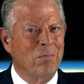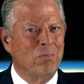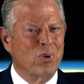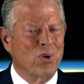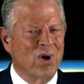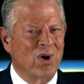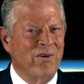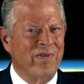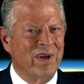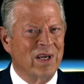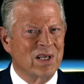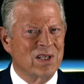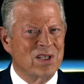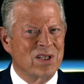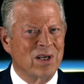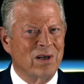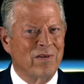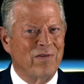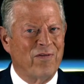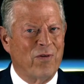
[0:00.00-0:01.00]

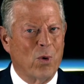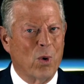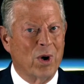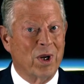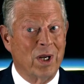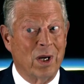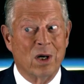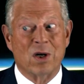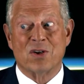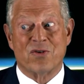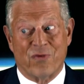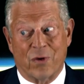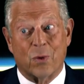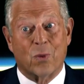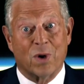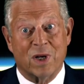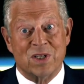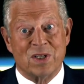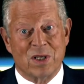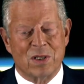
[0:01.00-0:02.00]
previous 4 years for
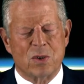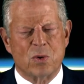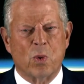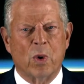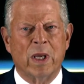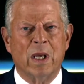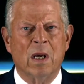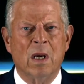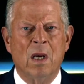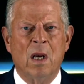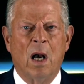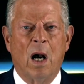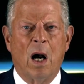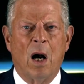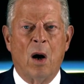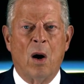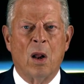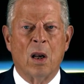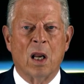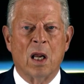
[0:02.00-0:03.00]
reasons we
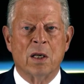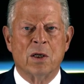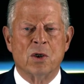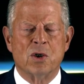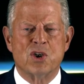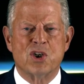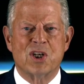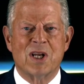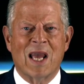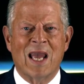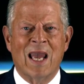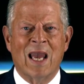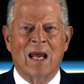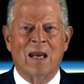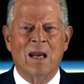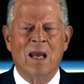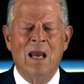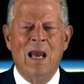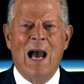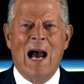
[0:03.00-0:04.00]
all understand.